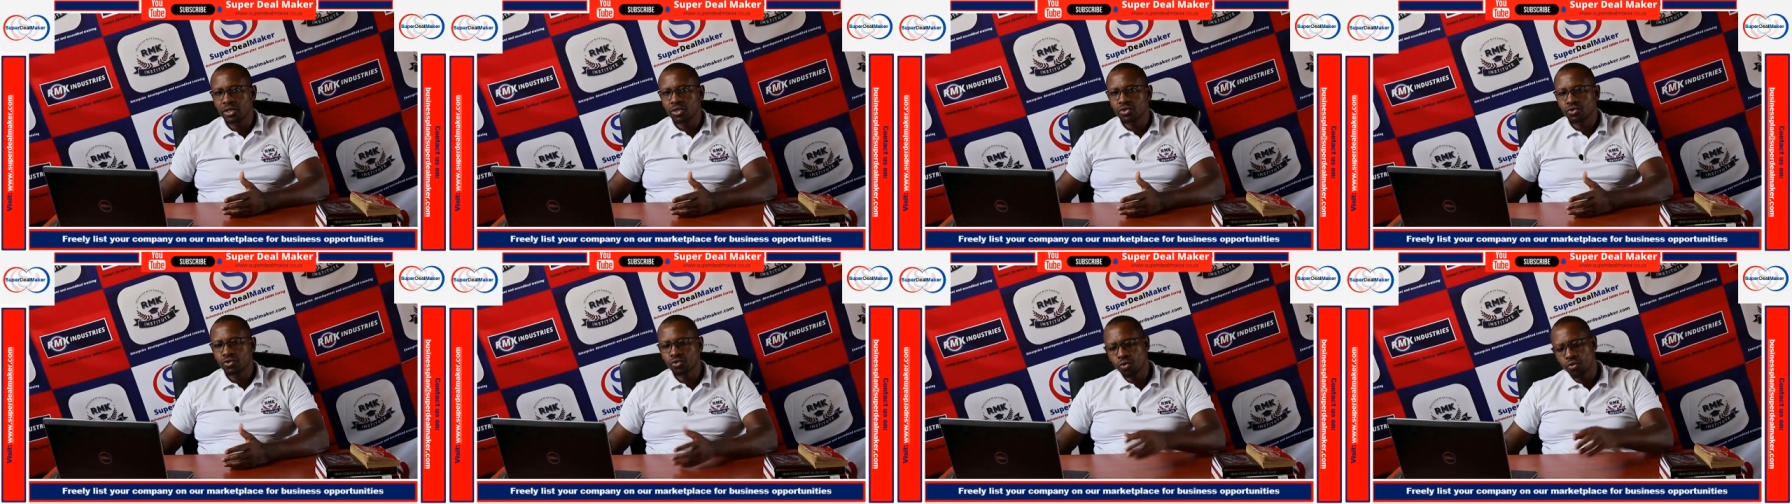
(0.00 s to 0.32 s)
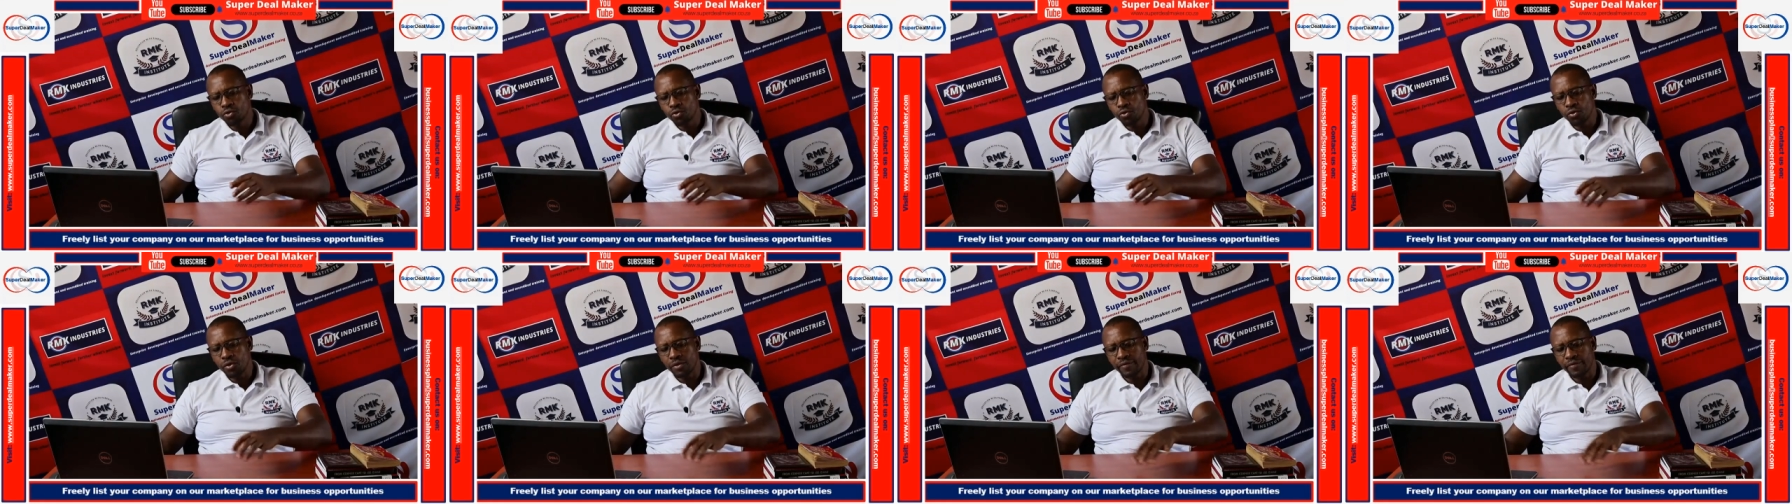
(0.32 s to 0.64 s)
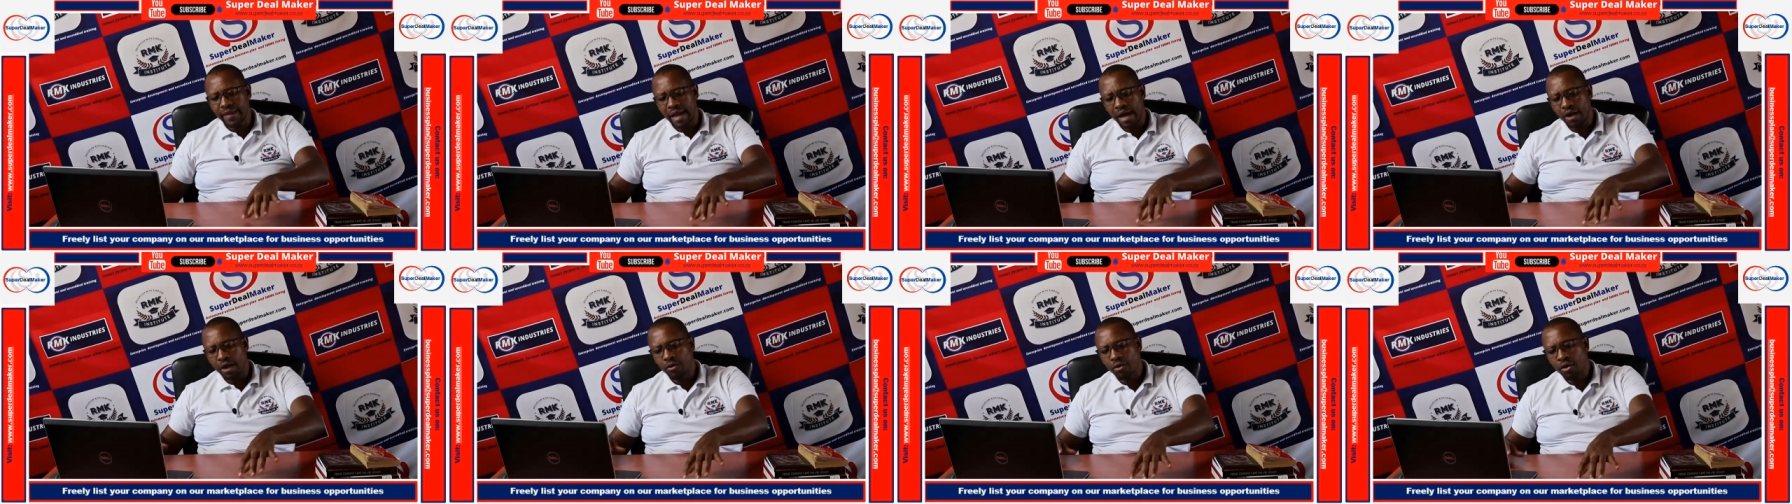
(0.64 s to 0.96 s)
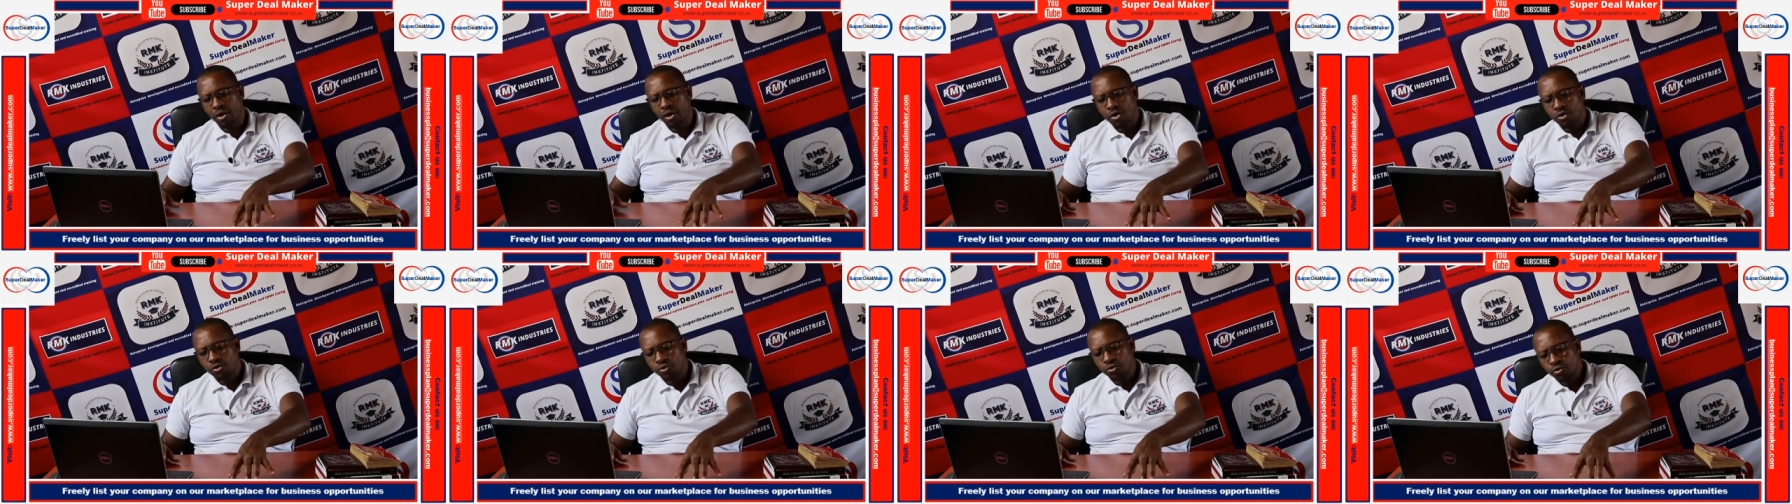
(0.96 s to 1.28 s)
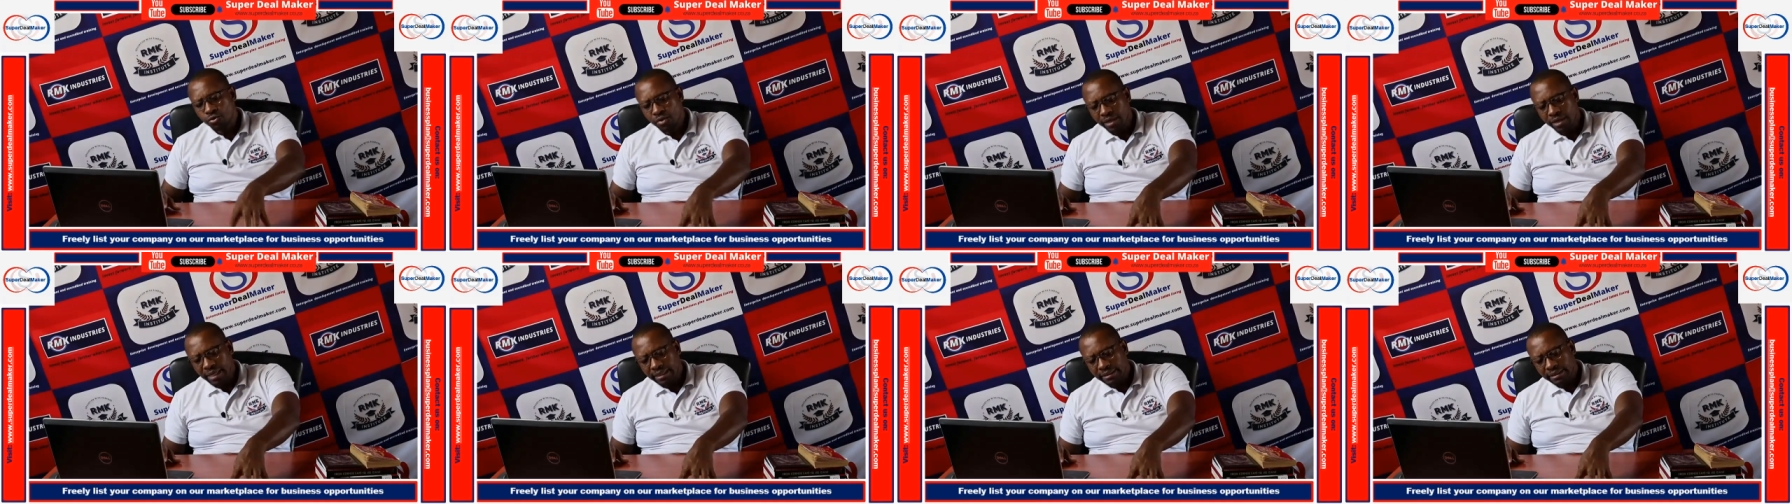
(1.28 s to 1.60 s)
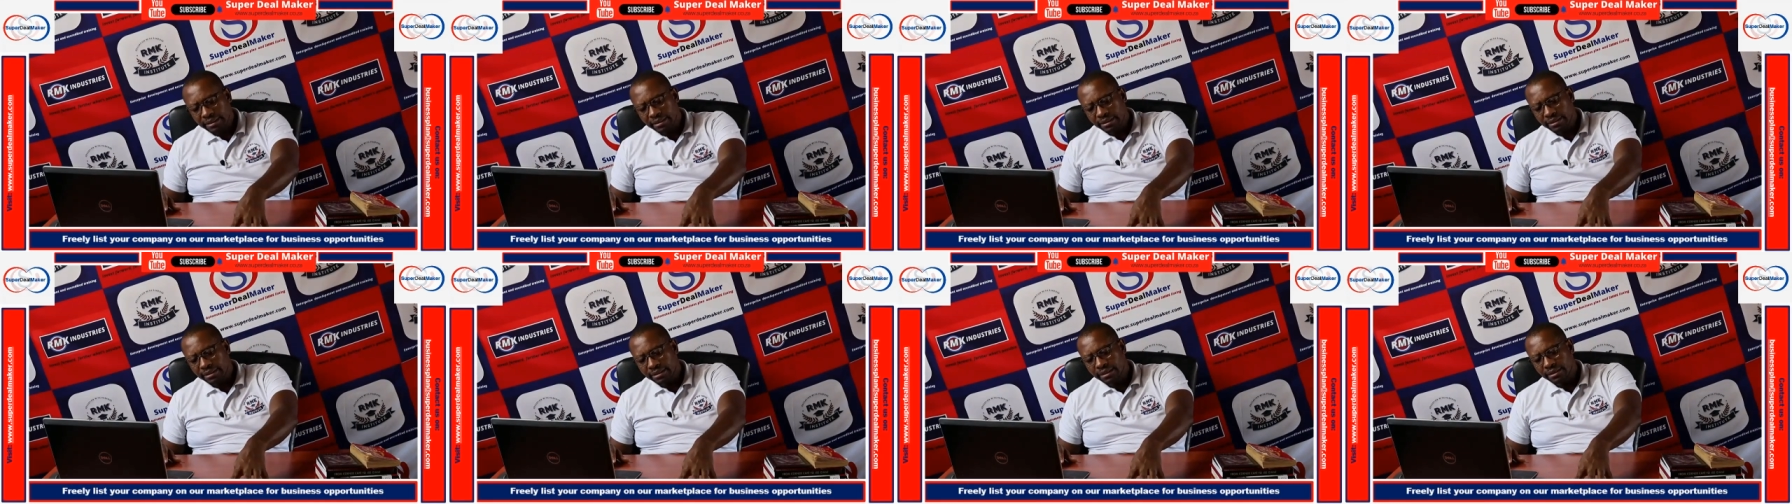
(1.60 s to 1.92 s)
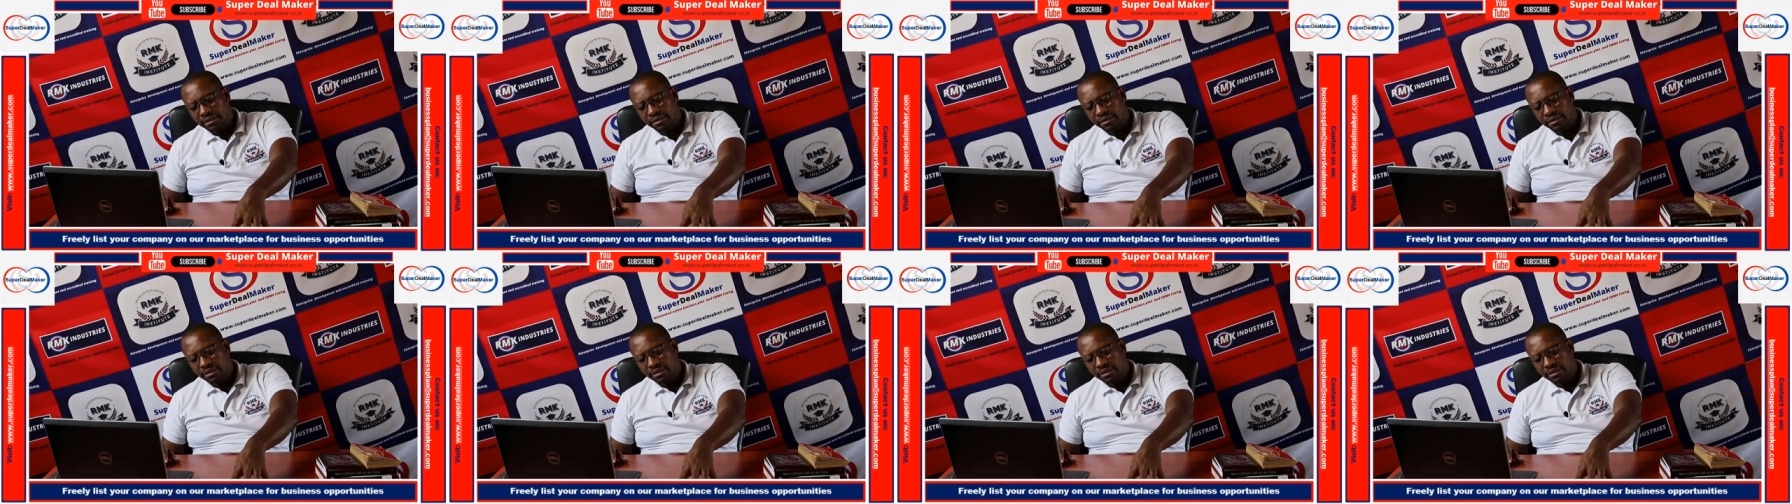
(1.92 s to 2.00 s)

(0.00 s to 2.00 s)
so now you look at